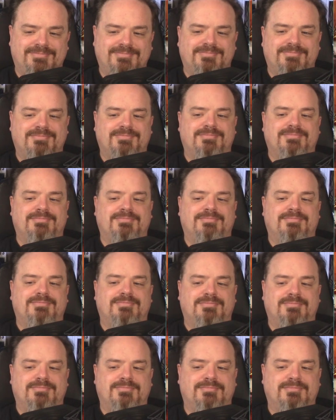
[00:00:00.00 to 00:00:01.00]

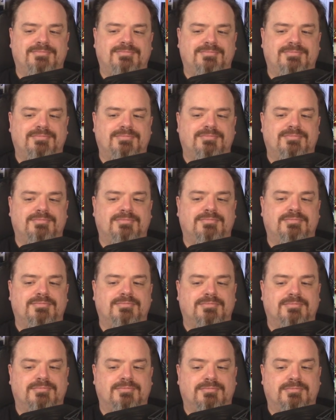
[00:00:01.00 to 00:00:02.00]

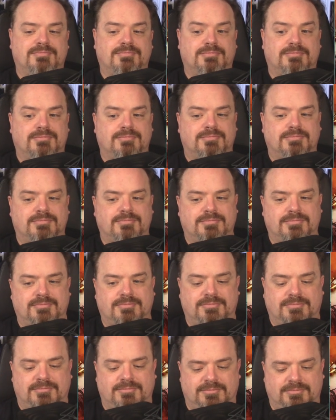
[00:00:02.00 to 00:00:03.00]

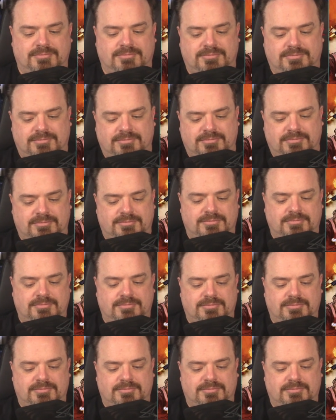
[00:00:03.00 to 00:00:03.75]
No words are spoken by the person on screen.